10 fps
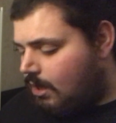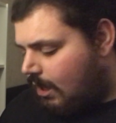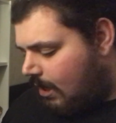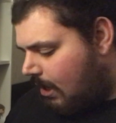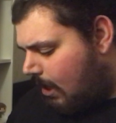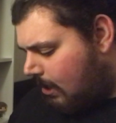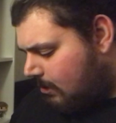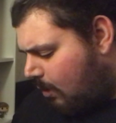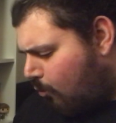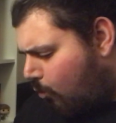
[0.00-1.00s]
So
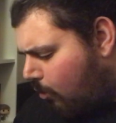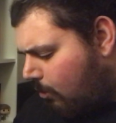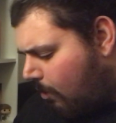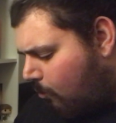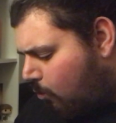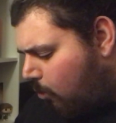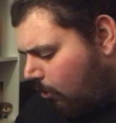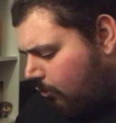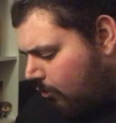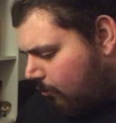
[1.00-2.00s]
I'm
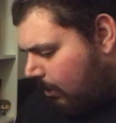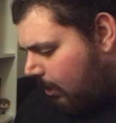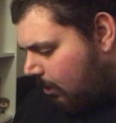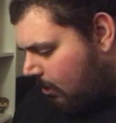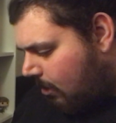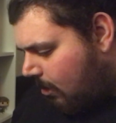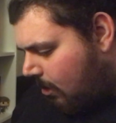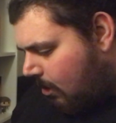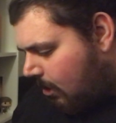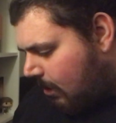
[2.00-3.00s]
wondering
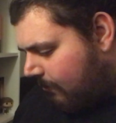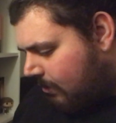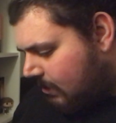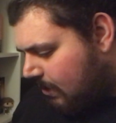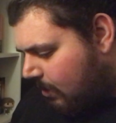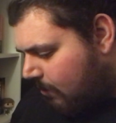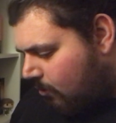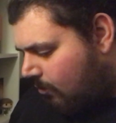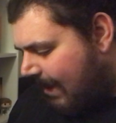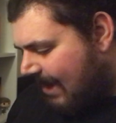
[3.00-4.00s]
if there's a bit
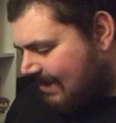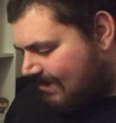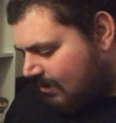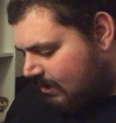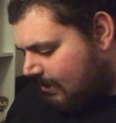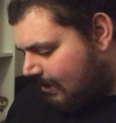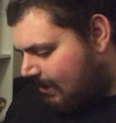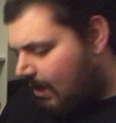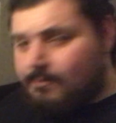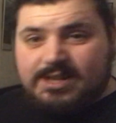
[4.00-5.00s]
more extras.
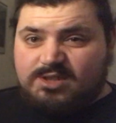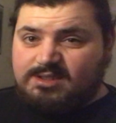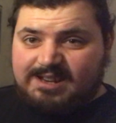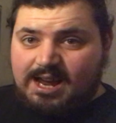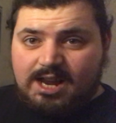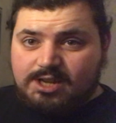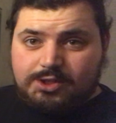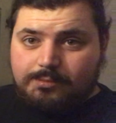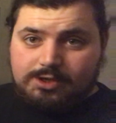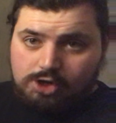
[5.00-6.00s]
I
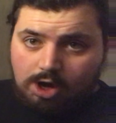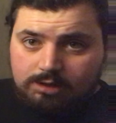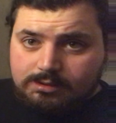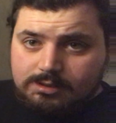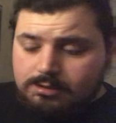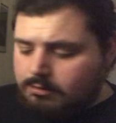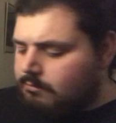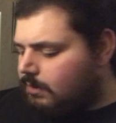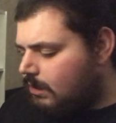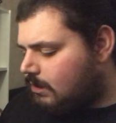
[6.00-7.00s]
assume not,
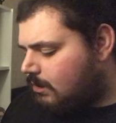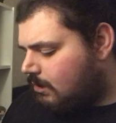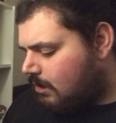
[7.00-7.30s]
but